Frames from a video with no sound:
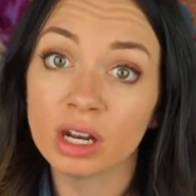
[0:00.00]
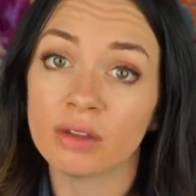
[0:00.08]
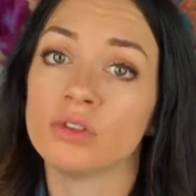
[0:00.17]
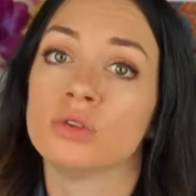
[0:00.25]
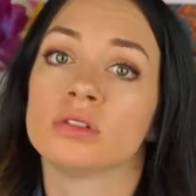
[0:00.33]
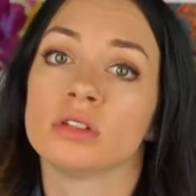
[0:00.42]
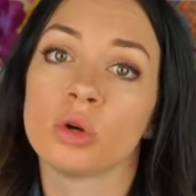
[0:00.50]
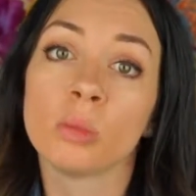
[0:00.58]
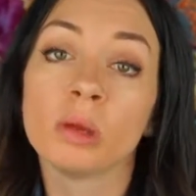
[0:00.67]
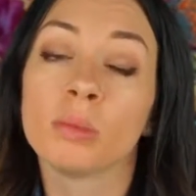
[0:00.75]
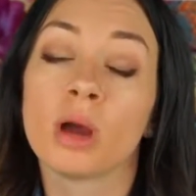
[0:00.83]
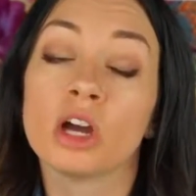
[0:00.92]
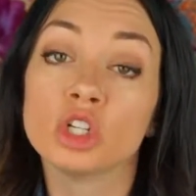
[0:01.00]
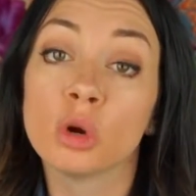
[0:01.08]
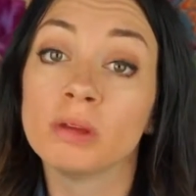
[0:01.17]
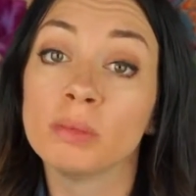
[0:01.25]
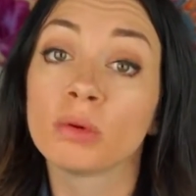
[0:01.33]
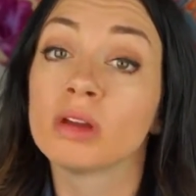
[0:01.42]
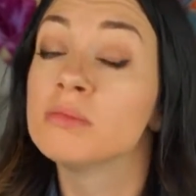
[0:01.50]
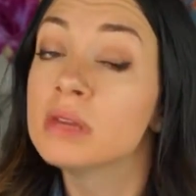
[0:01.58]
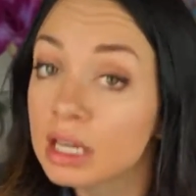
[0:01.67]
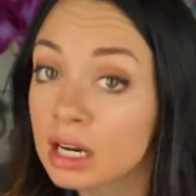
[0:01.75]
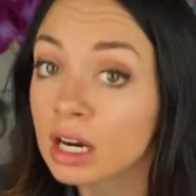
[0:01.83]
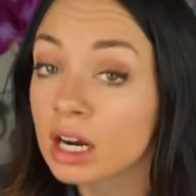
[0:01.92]
and I've used Adobe
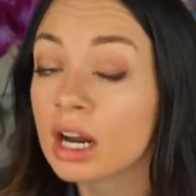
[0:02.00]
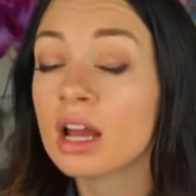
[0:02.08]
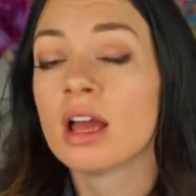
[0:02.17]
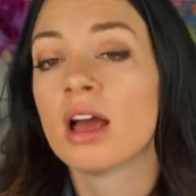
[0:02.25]
Premiere.